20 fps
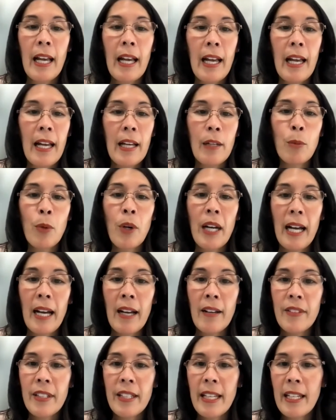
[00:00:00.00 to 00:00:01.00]
and we're
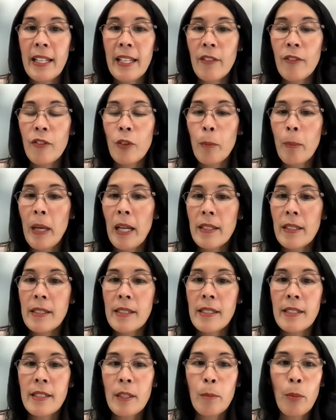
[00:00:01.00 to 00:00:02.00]
advocating for
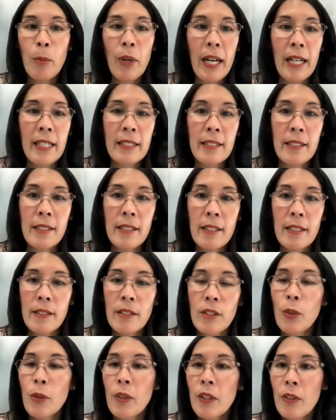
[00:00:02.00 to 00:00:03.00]
policies and practices
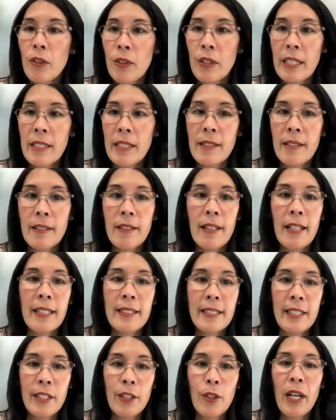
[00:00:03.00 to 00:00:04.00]
to increase
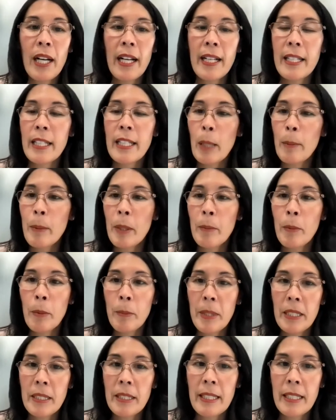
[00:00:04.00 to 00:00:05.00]
Latino economic
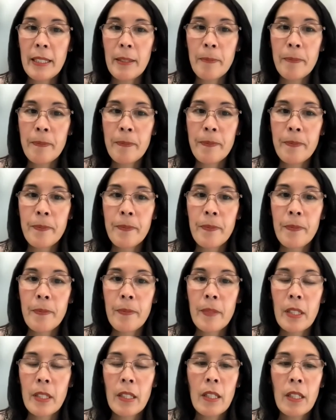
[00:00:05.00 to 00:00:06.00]
mobility.
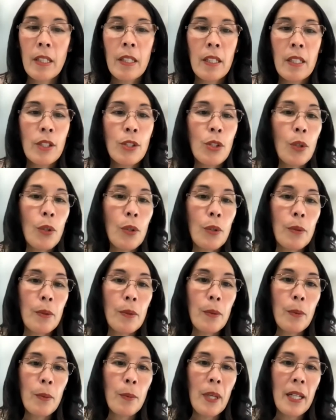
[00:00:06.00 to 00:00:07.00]
So
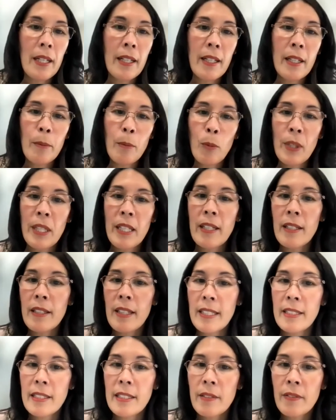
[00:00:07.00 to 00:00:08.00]
what can we
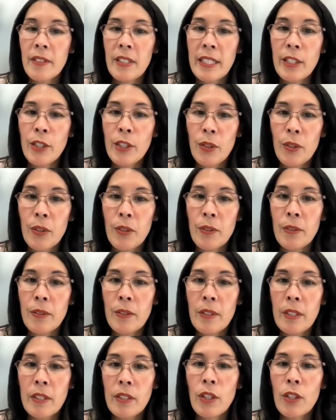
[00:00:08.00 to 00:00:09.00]
collectively do
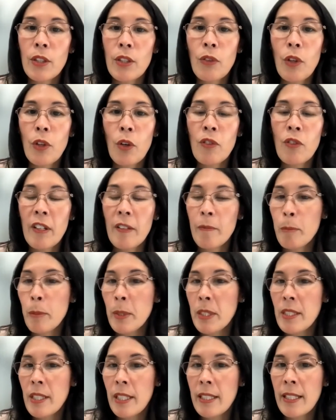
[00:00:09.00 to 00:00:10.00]
to grow
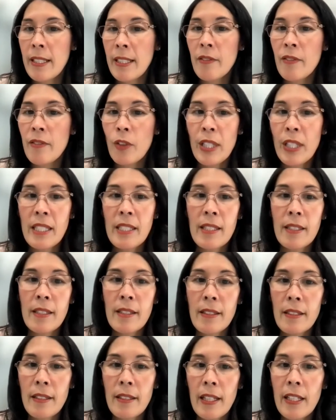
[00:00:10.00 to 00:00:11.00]
representative
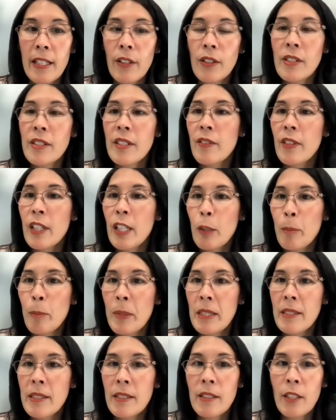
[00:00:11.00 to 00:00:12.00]
voices in our civic and
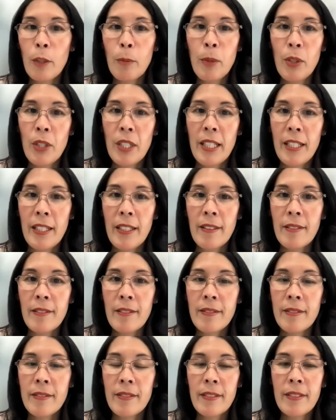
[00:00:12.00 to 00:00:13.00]
business community?
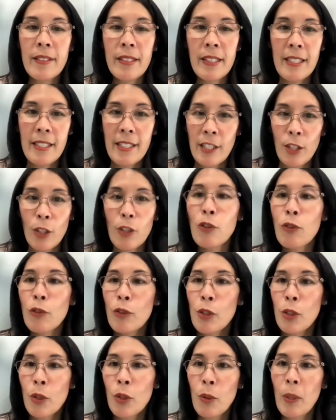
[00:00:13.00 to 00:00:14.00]
This is a
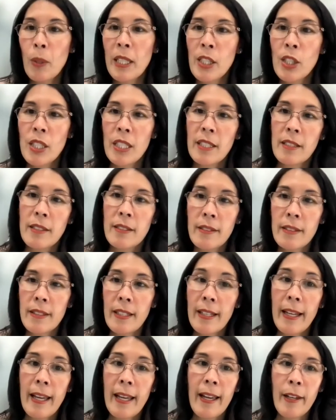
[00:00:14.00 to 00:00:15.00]
crucial question
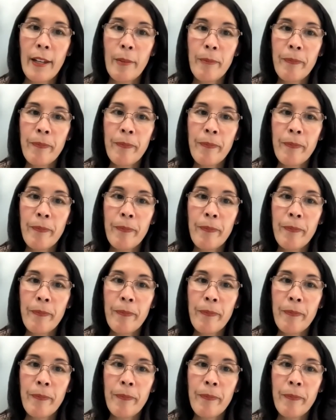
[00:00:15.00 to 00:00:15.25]
today.